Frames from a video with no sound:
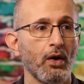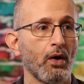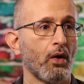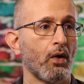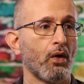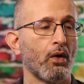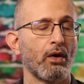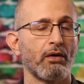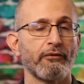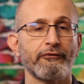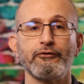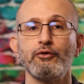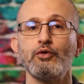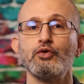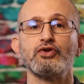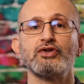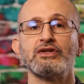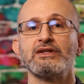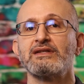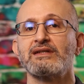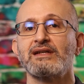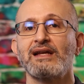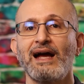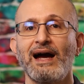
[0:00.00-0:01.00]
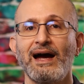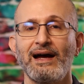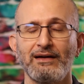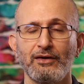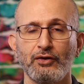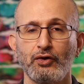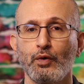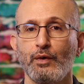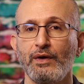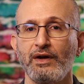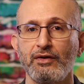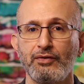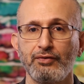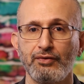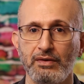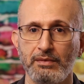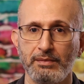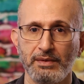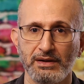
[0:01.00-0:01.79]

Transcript: or Fuji's got a 23